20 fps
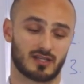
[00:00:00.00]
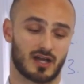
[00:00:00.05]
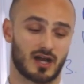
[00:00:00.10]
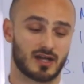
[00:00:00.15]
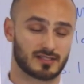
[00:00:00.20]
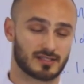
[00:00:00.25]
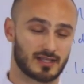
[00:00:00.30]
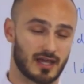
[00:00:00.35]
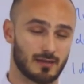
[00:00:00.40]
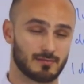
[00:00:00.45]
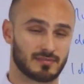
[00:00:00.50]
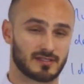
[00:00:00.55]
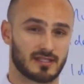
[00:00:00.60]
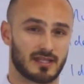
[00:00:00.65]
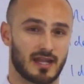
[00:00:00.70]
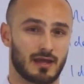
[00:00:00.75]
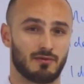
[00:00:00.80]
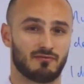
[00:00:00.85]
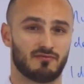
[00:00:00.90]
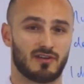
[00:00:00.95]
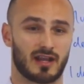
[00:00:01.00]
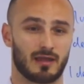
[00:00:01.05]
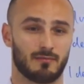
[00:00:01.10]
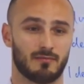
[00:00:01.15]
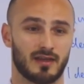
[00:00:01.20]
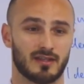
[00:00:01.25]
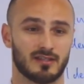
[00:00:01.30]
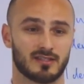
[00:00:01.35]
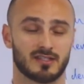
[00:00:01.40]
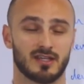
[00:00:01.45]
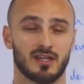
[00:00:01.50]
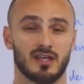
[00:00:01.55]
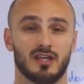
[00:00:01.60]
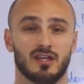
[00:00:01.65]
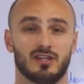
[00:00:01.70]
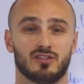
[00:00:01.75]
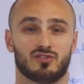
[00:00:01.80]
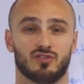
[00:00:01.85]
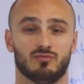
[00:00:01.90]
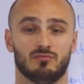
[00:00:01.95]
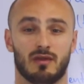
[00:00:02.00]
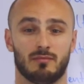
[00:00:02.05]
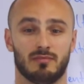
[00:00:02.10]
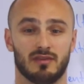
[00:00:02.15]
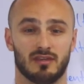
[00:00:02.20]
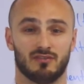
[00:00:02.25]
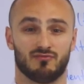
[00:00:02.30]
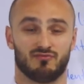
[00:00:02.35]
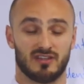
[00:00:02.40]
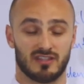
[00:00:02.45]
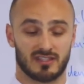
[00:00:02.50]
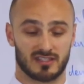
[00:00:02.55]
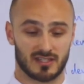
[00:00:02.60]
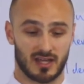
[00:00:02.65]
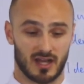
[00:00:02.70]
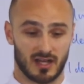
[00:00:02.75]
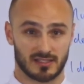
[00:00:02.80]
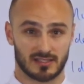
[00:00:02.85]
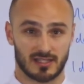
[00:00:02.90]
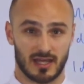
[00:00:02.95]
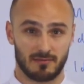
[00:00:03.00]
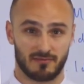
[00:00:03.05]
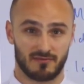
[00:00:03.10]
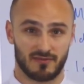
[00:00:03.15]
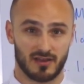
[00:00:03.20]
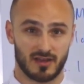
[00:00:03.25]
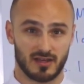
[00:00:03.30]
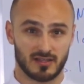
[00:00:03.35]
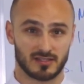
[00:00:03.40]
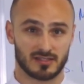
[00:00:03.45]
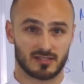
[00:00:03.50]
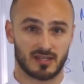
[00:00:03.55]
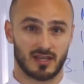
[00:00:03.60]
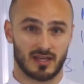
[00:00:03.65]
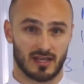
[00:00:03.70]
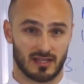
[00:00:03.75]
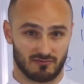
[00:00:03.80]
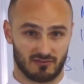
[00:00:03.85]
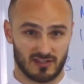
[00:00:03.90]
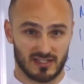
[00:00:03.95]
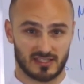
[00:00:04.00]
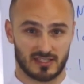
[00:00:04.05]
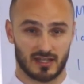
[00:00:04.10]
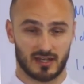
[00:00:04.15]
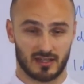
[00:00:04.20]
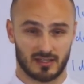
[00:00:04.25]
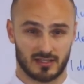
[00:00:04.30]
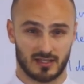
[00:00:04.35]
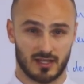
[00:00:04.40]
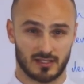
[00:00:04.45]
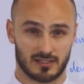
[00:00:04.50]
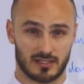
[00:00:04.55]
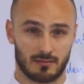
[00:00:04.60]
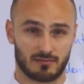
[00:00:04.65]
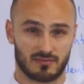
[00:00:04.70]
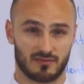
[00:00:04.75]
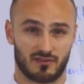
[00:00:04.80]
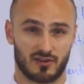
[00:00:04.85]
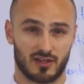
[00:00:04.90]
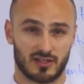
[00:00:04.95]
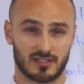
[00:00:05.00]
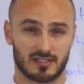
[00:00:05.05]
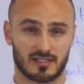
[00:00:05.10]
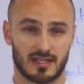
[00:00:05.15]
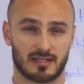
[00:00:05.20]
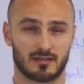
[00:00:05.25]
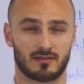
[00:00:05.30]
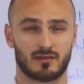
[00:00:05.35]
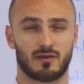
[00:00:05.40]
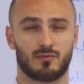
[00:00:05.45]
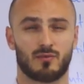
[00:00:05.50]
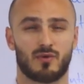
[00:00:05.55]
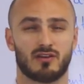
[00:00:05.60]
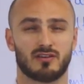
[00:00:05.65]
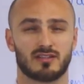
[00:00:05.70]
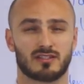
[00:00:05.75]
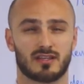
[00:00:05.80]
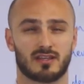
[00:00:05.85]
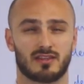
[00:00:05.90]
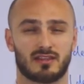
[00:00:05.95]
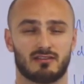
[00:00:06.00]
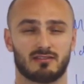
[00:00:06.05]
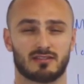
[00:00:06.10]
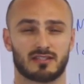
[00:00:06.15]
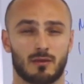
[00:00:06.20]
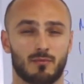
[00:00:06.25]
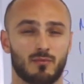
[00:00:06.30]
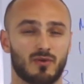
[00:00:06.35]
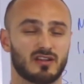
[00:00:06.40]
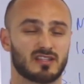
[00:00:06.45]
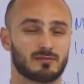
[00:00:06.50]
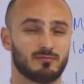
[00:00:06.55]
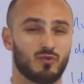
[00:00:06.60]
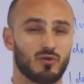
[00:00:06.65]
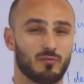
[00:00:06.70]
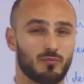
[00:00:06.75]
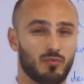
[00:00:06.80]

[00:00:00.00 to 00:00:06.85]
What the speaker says: task types that I would recommend to maybe read the task type first and really study the task type to fully understand, and whereas there are some where it's